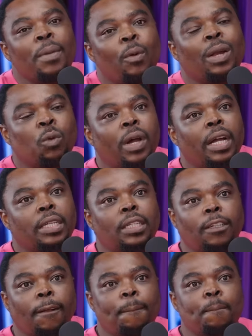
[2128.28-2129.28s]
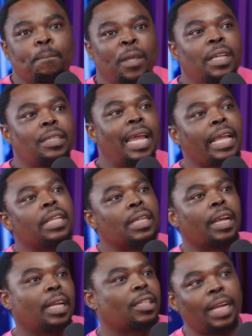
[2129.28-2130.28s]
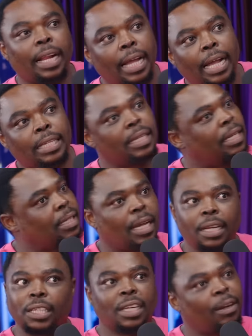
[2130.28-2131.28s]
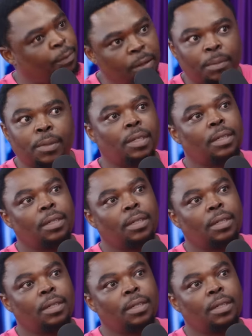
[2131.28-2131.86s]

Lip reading: me, what worked is the international guys, international films.